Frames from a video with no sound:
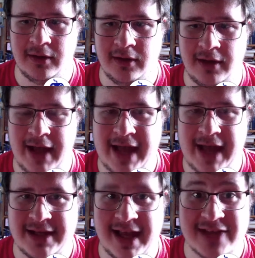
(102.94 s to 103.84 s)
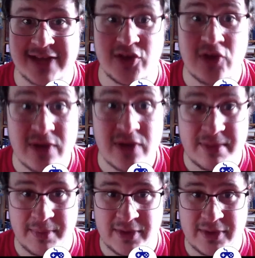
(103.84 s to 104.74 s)
and against a newly
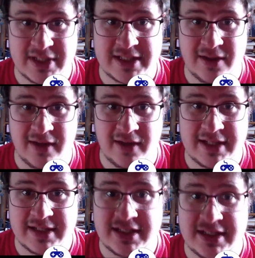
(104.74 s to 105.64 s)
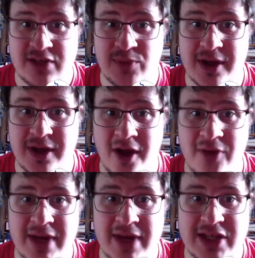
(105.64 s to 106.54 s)
promoted side, did we
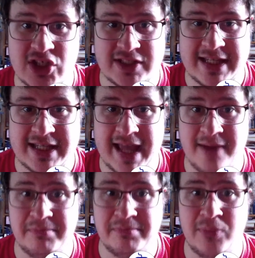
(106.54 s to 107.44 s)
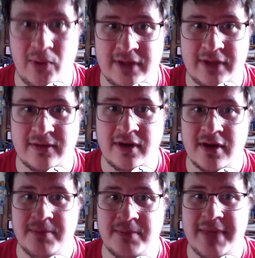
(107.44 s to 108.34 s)
only just get a point
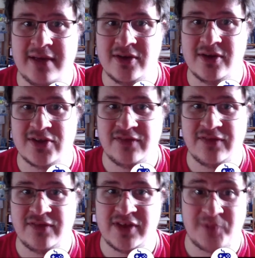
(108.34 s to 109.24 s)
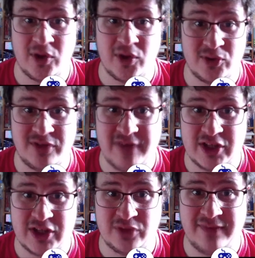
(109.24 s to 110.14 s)
because of a
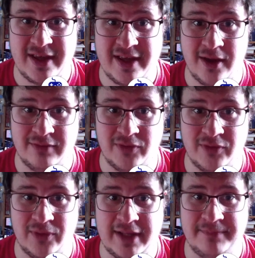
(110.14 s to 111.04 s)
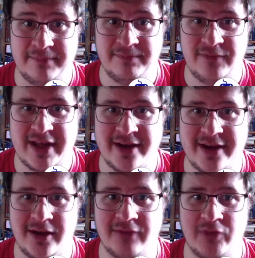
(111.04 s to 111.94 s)
controversial VAR ruling
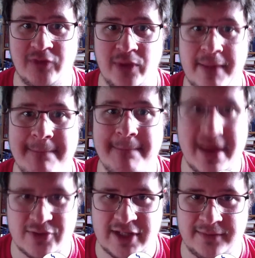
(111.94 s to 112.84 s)
penalty?